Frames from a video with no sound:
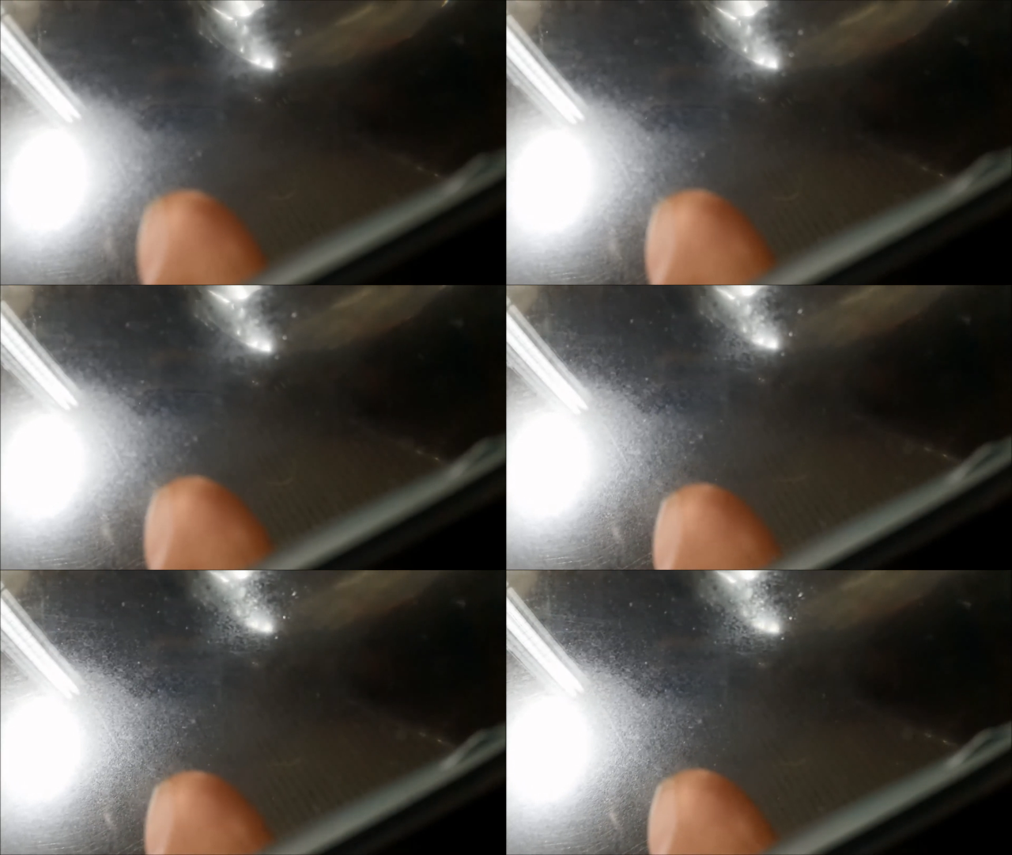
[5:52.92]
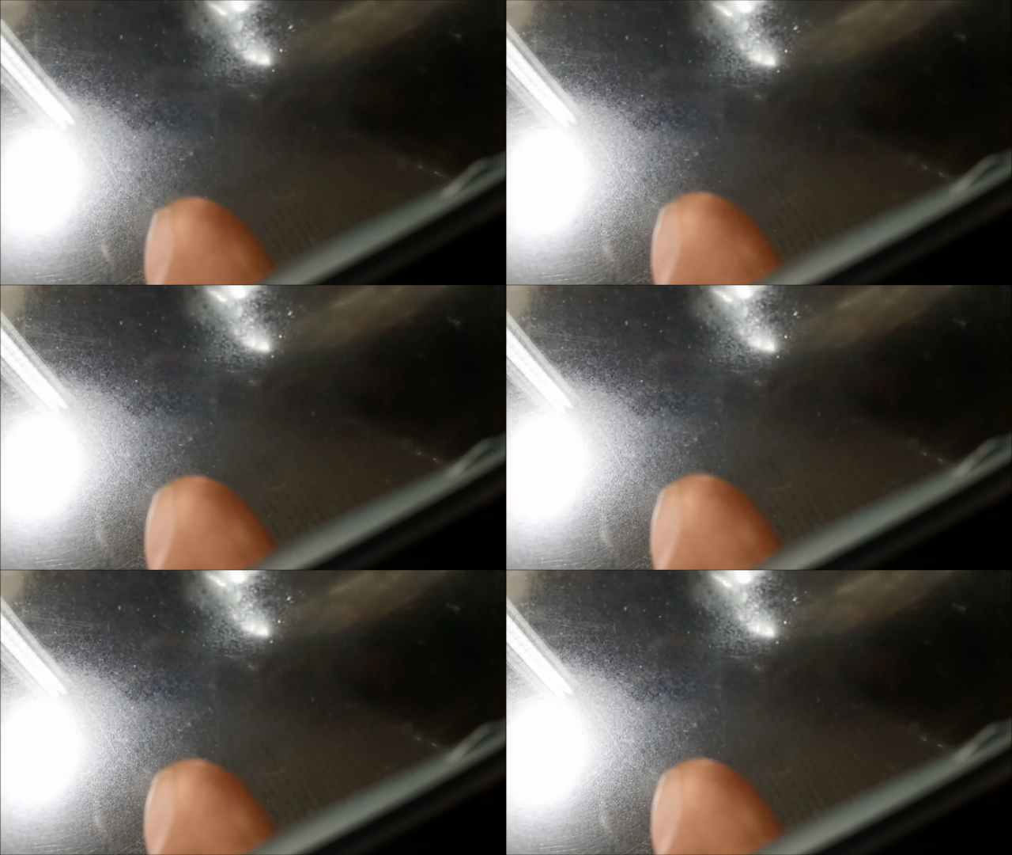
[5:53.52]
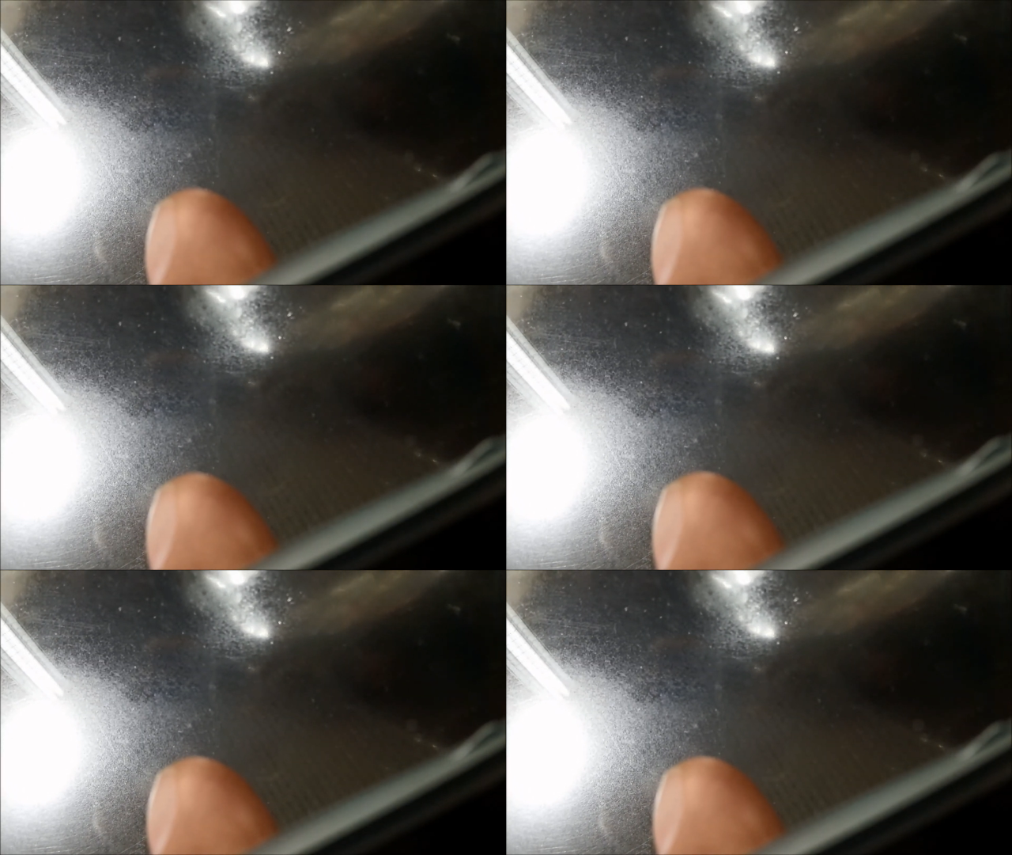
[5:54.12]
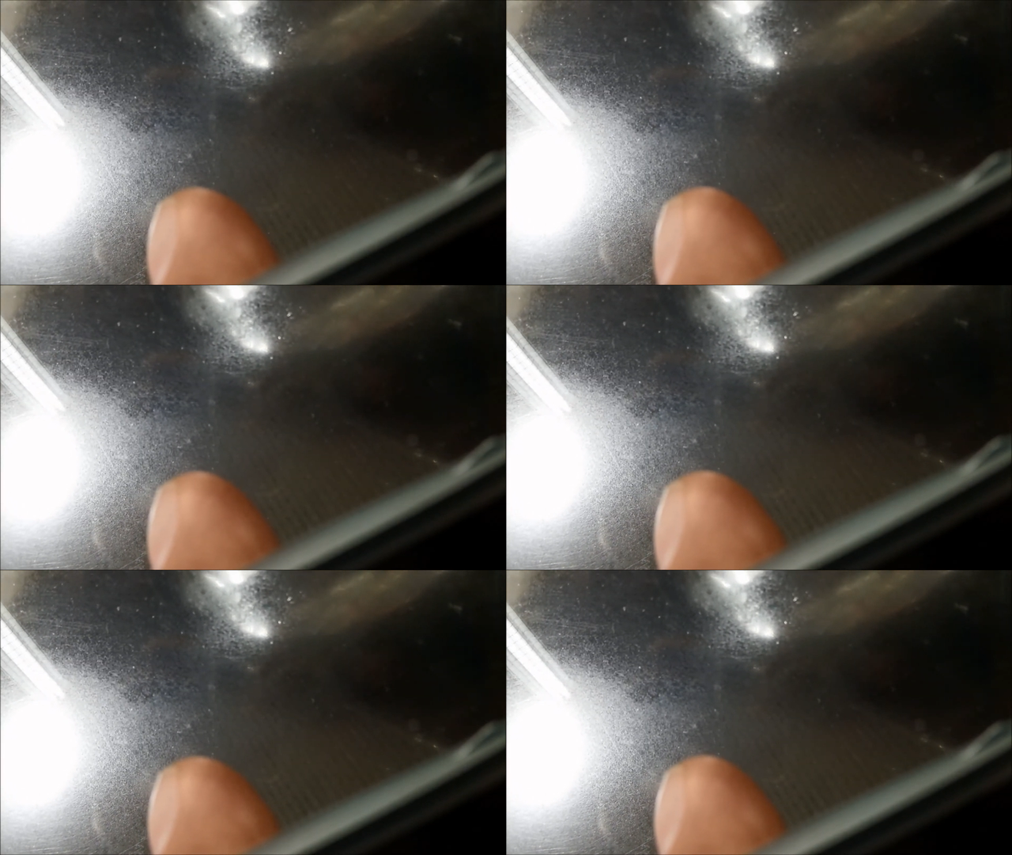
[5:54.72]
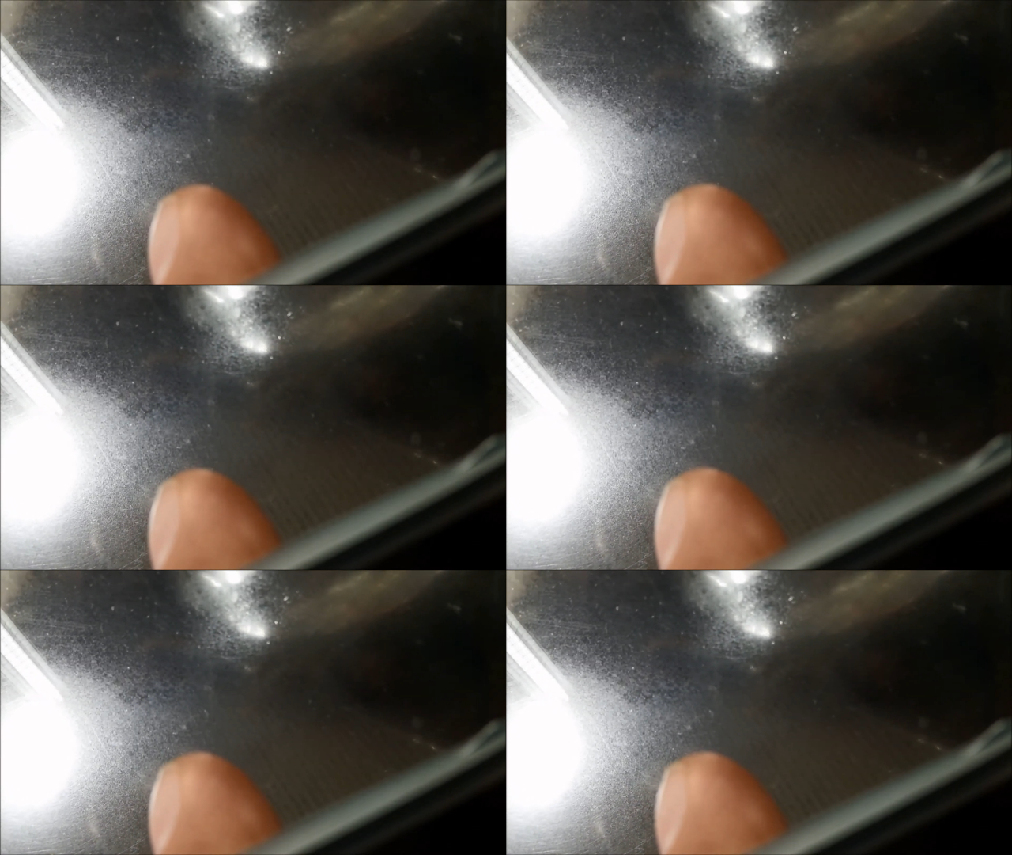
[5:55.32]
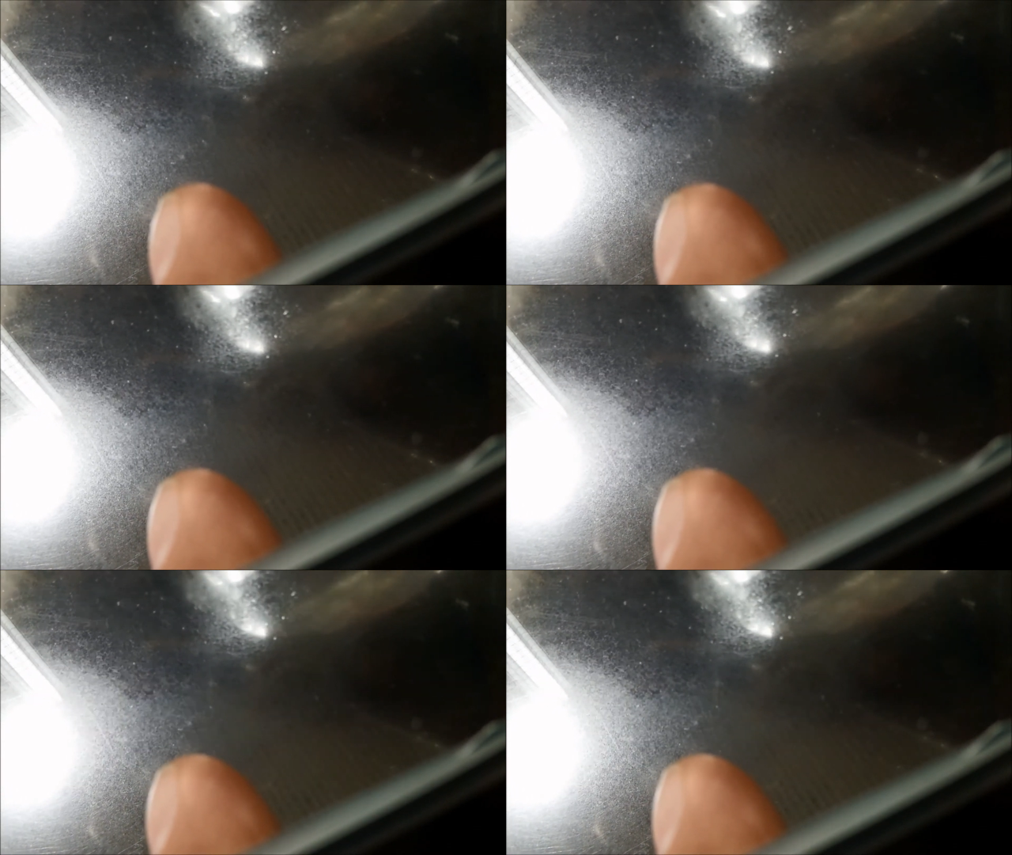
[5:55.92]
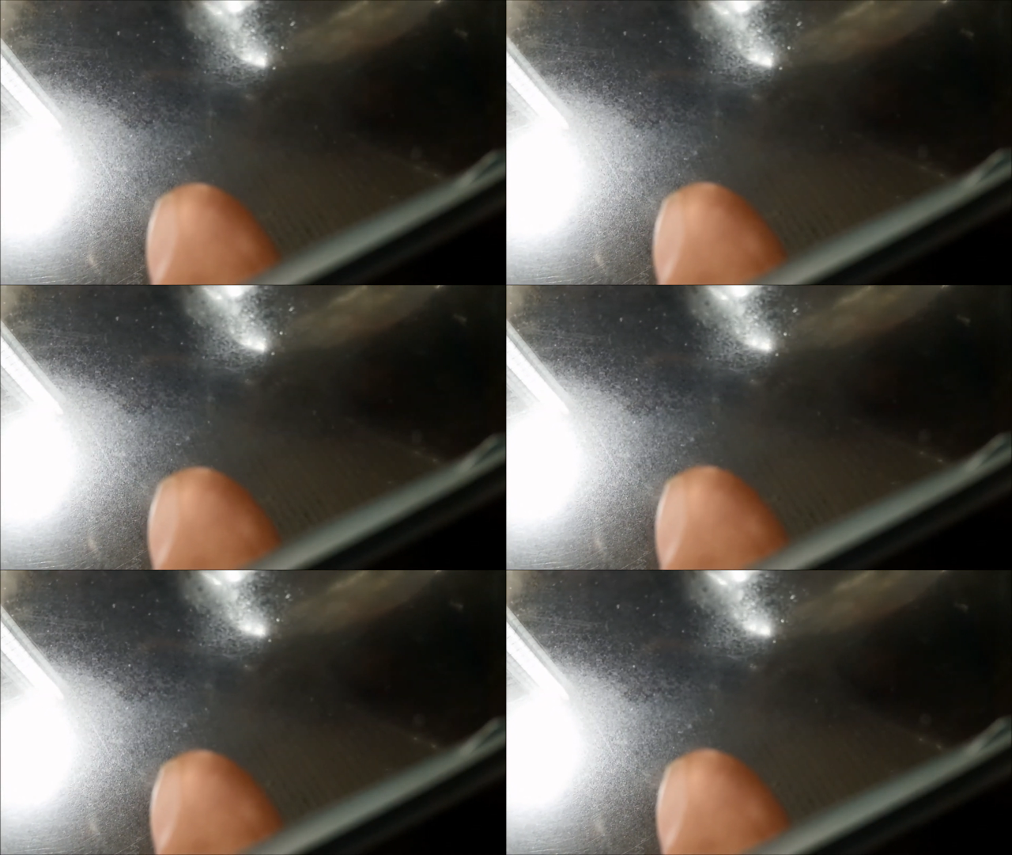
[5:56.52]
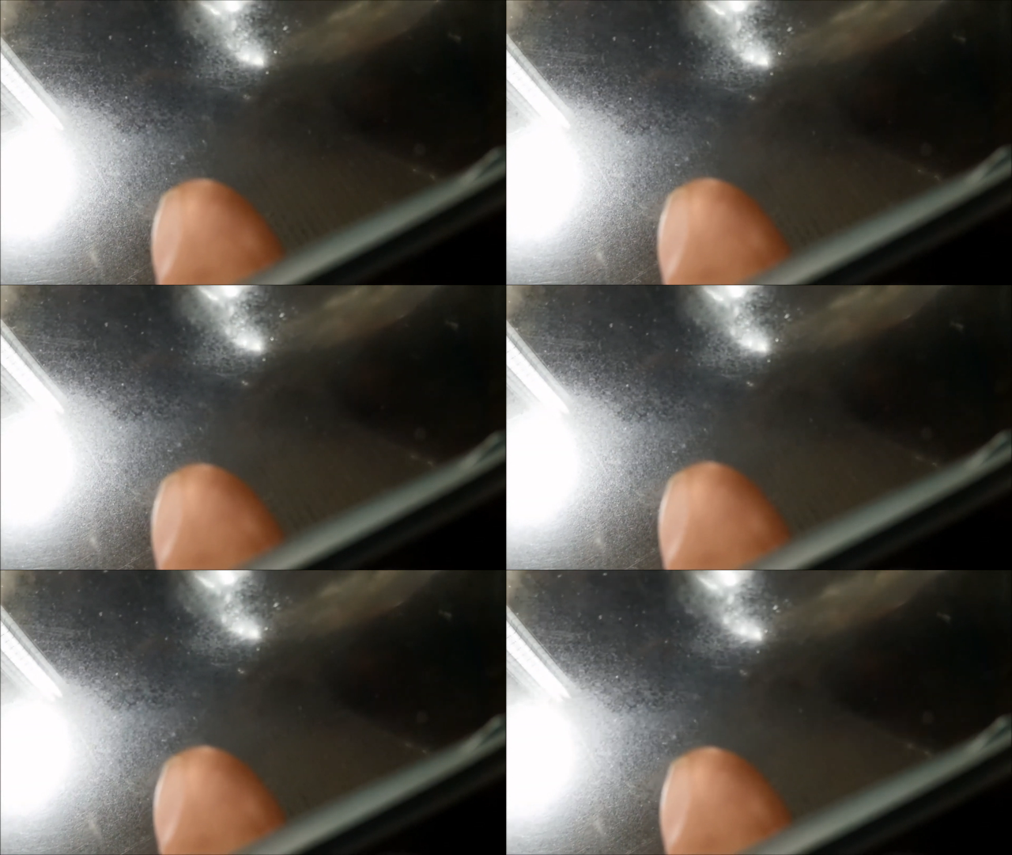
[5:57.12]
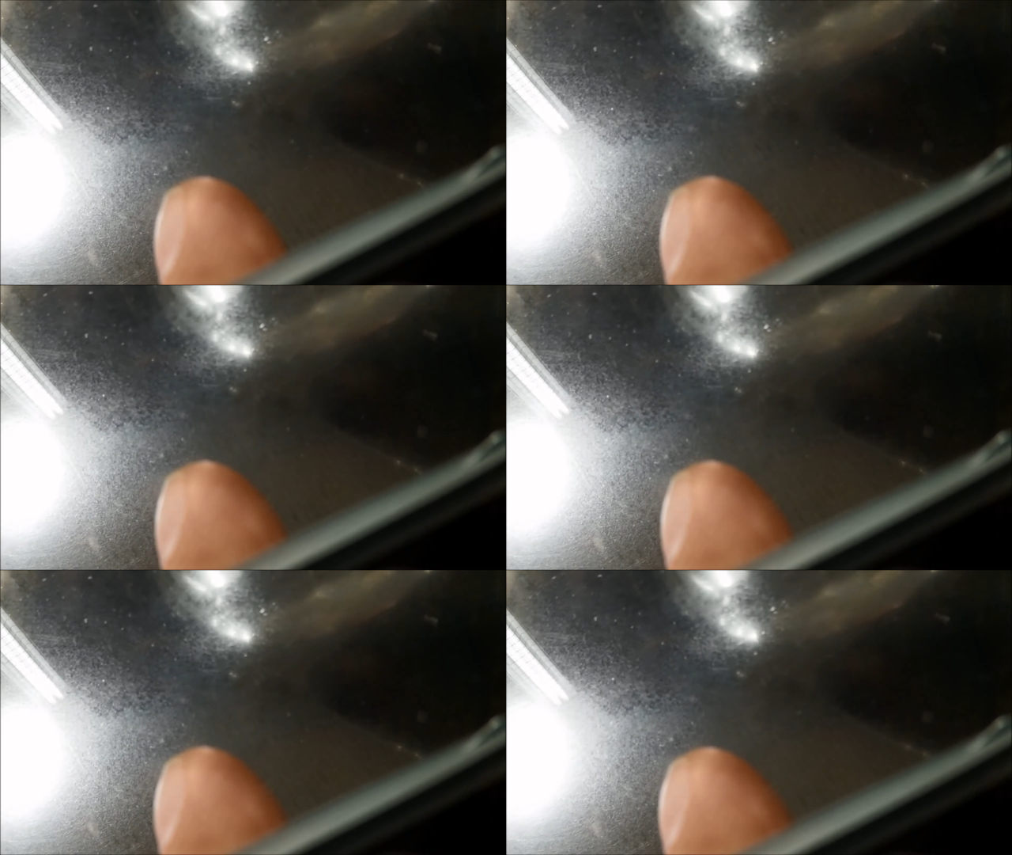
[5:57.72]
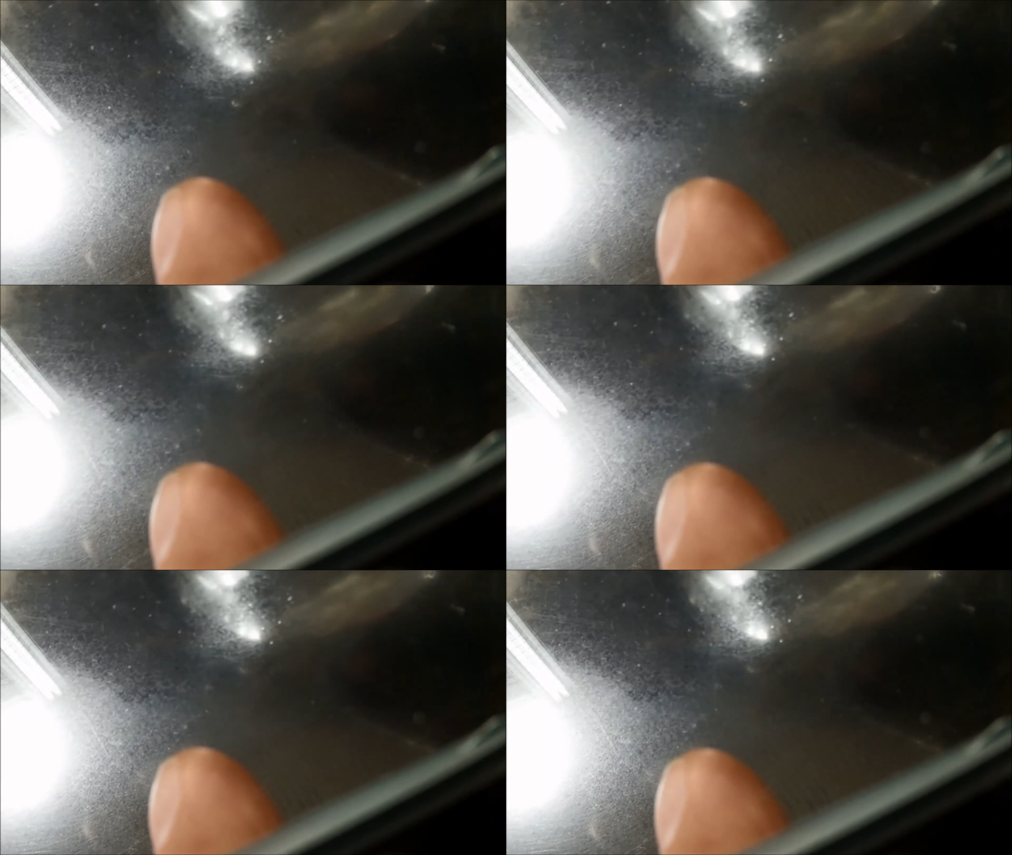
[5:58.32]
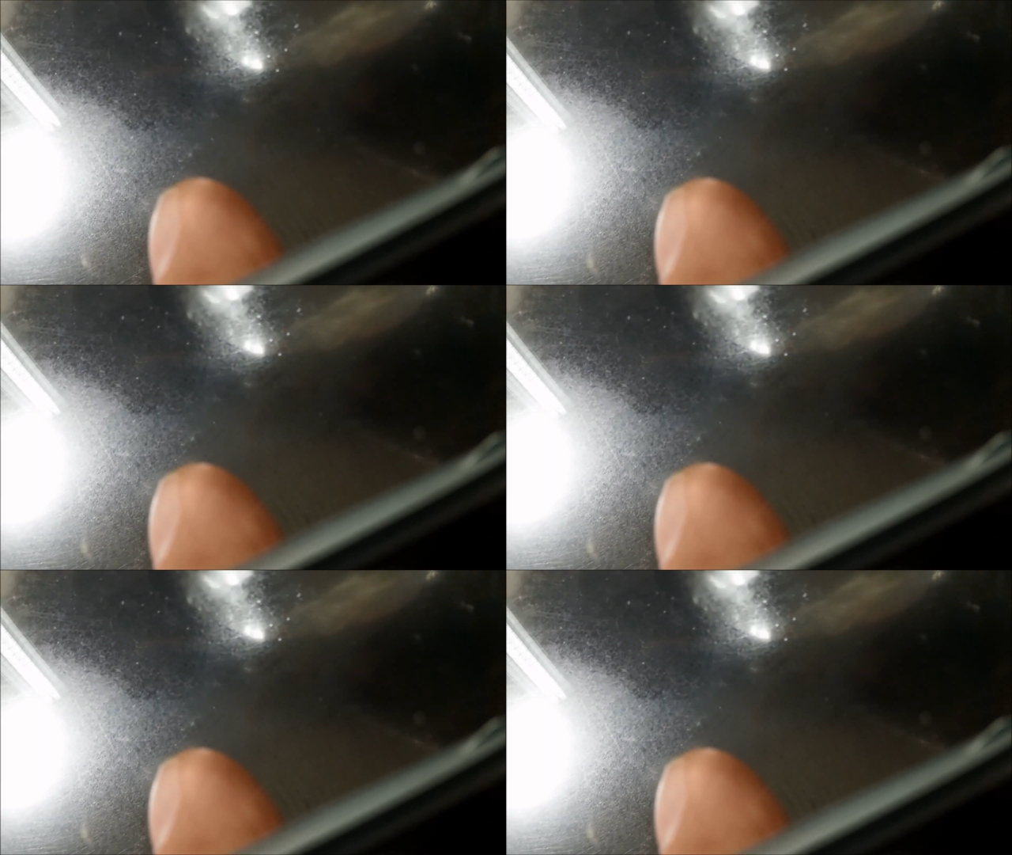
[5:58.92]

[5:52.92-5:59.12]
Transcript: No face is visible, so there are no lips to read.